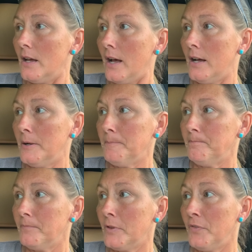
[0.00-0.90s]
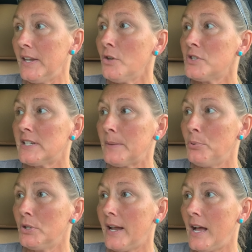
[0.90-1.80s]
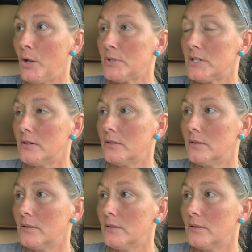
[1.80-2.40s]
um, the videos that I put out